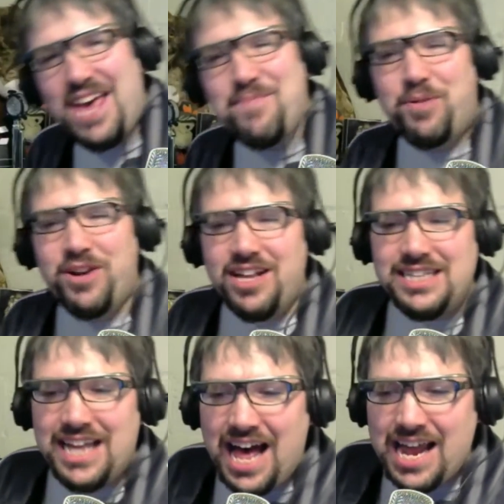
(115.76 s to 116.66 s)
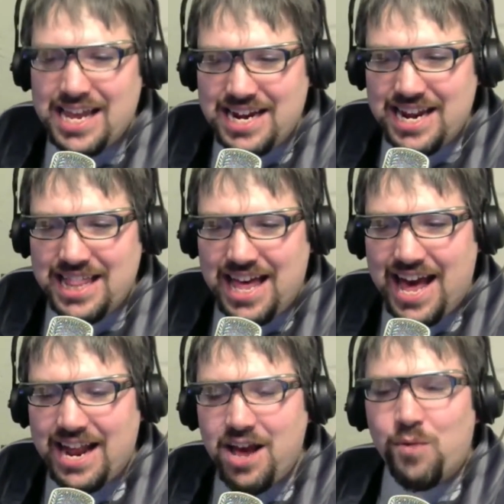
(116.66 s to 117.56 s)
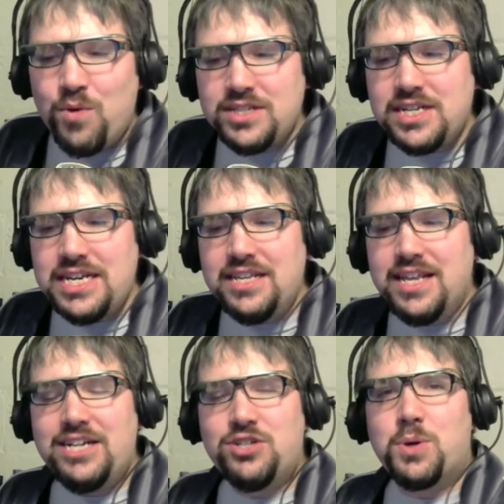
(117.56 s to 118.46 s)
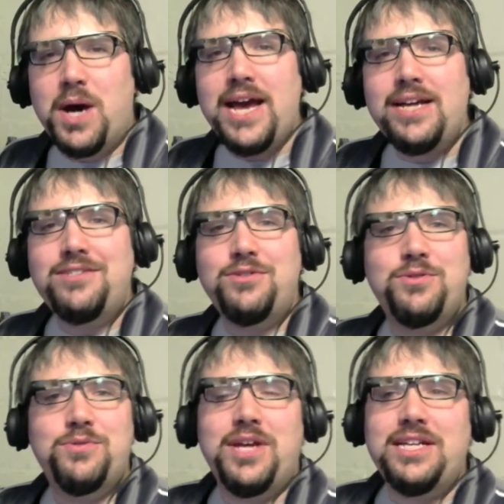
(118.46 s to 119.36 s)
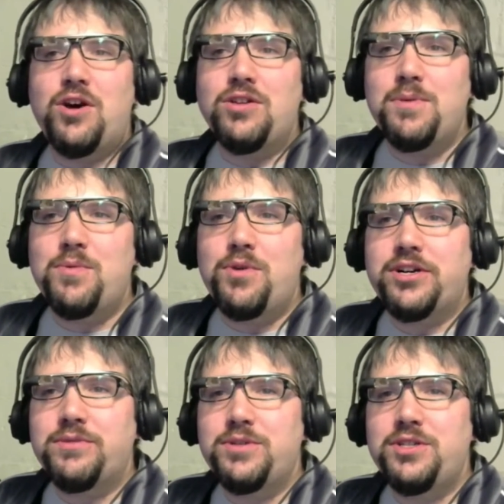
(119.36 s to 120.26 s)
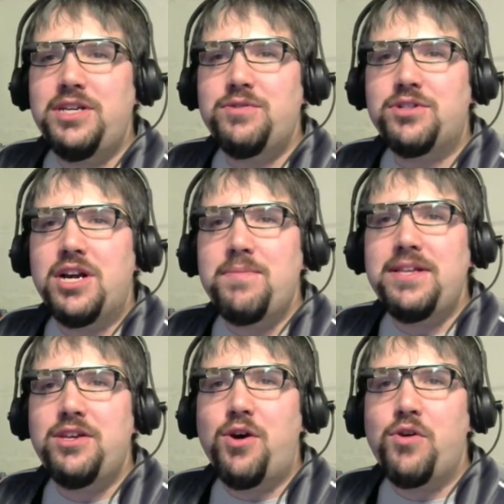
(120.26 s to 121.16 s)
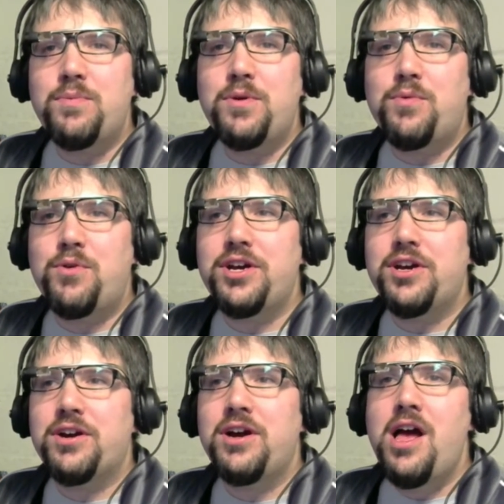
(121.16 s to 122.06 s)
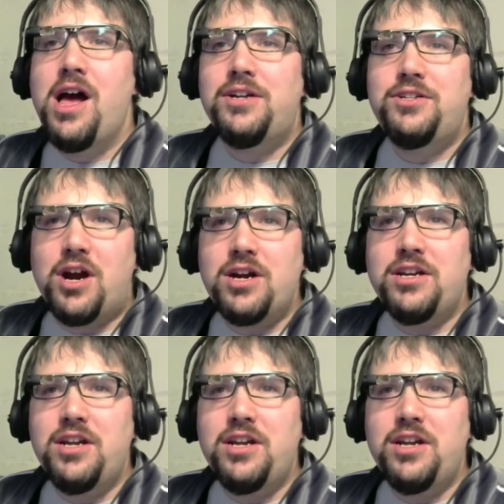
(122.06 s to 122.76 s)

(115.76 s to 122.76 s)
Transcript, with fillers: they put a lot into that. Wasn't he like trying to like the Ultimate Warrior was he was trying to make the Ultimate Warrior dark